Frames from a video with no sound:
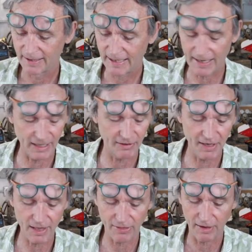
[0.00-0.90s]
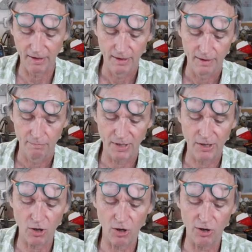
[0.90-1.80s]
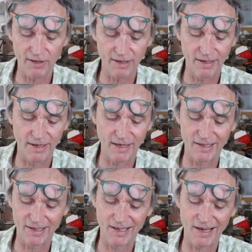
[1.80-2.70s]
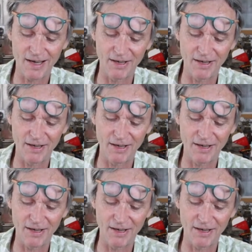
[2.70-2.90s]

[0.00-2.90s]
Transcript: getting underneath it, because it's kind